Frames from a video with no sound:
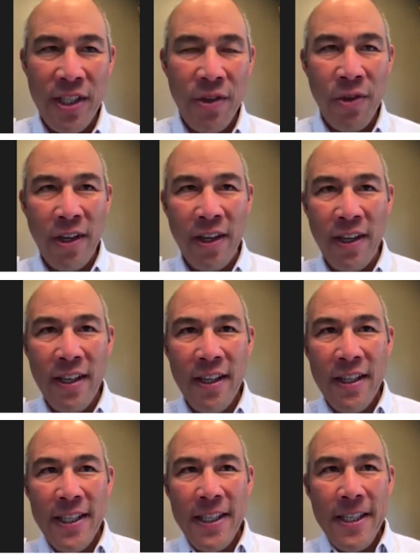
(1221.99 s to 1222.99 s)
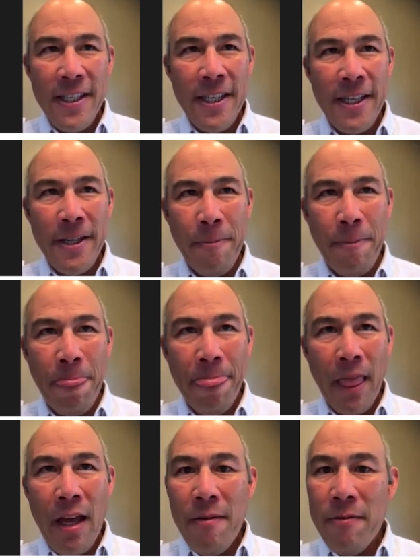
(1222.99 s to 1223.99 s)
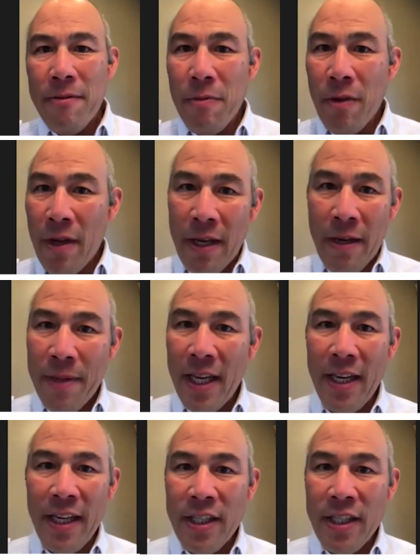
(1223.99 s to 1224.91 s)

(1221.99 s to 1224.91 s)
Or in the beginning,